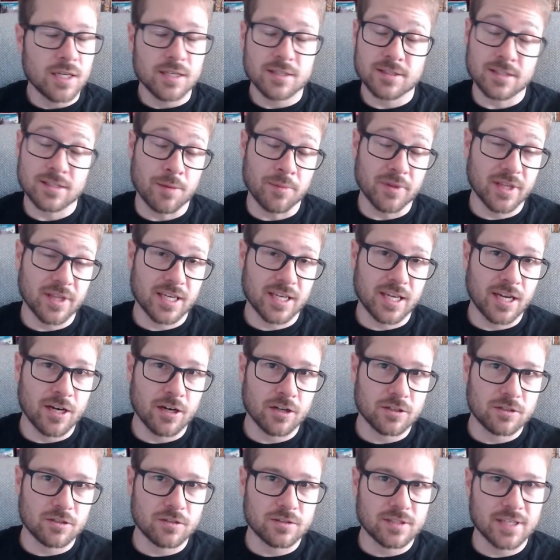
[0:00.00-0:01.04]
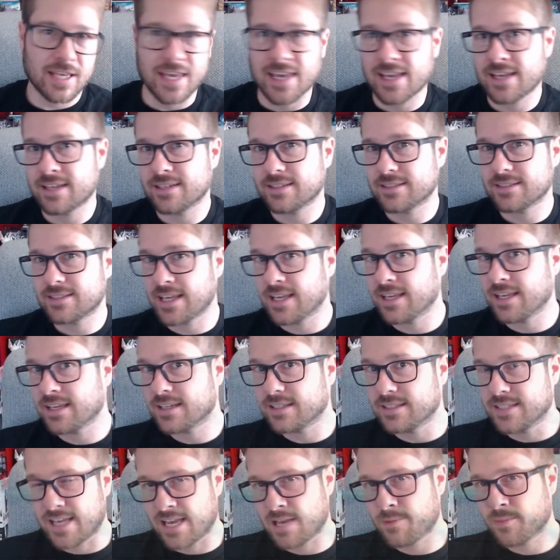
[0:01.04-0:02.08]
some of the characters can't take
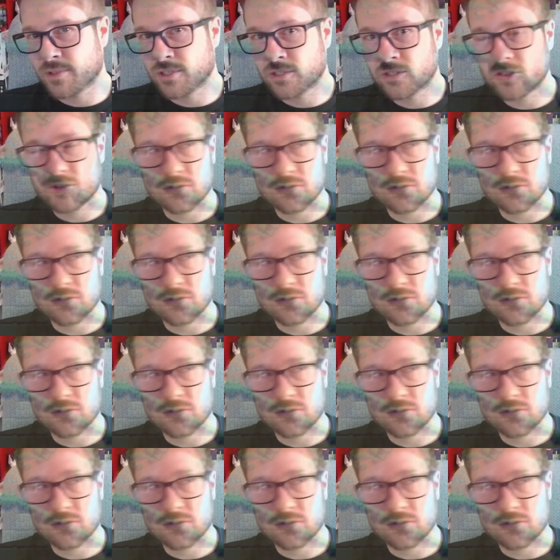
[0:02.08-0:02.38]
damage.